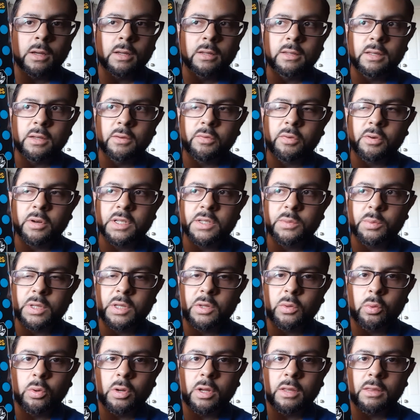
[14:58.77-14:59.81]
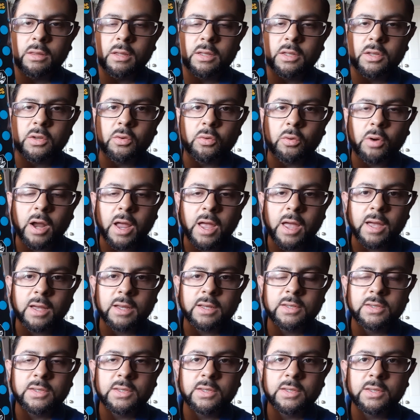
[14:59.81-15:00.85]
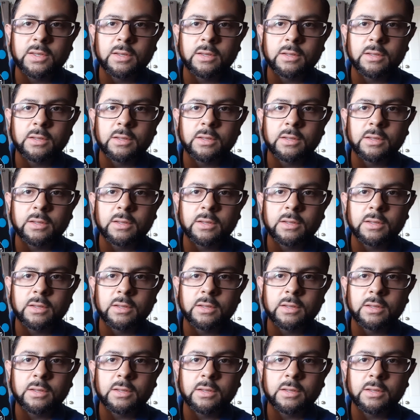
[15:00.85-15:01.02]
difference between the tracks.